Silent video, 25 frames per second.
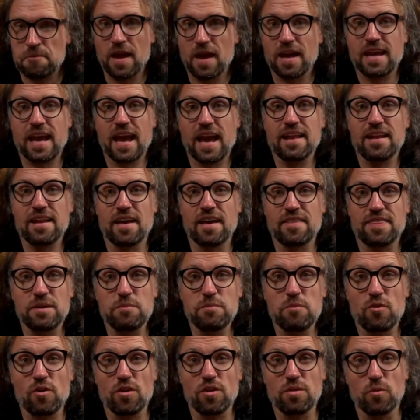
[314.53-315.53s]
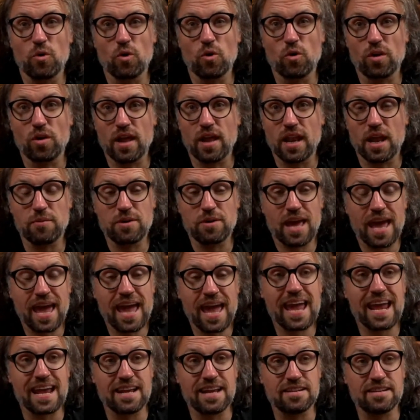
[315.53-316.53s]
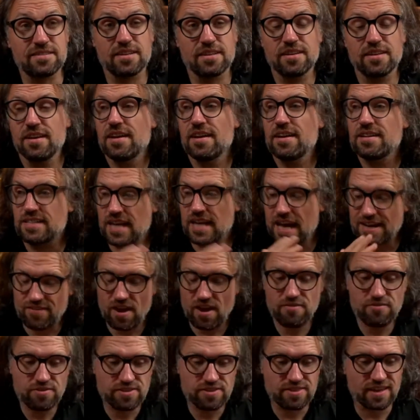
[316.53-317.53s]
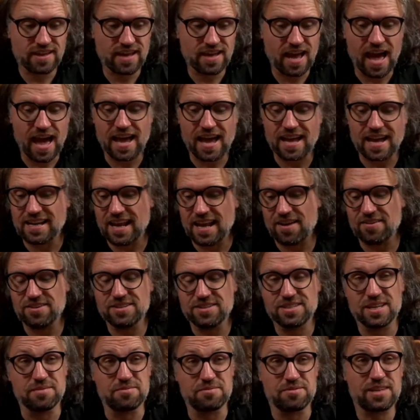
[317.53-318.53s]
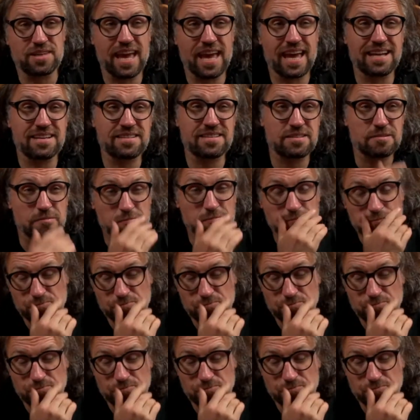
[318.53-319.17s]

Again, I think we've got them all, and I would hate to have everything ironed out in terms of kinks